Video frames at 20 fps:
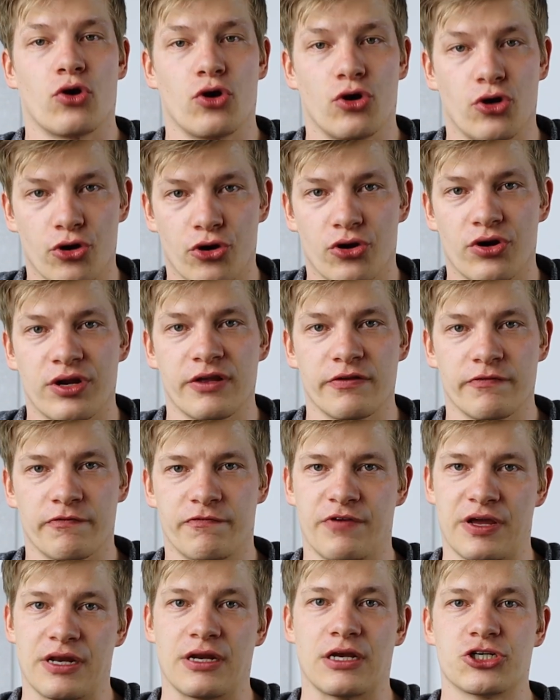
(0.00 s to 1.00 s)
learning
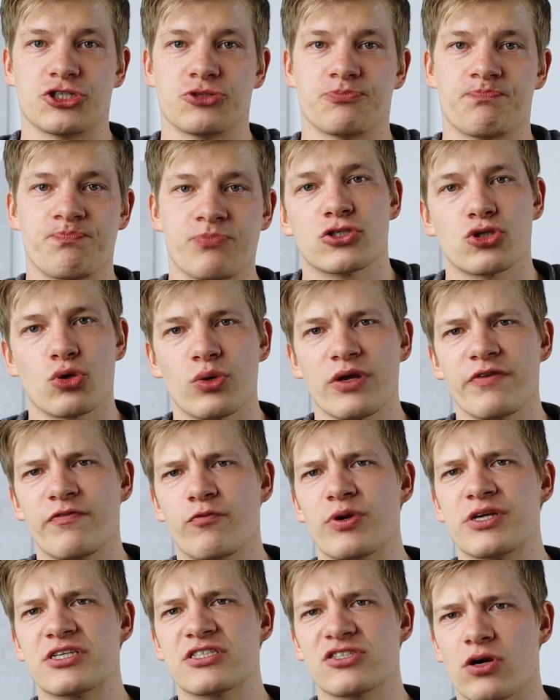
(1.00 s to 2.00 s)
Finnish. So
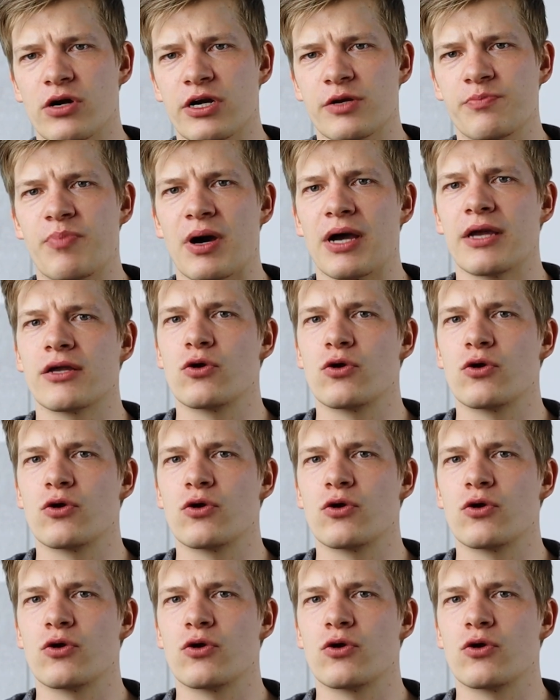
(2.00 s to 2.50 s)
if we start by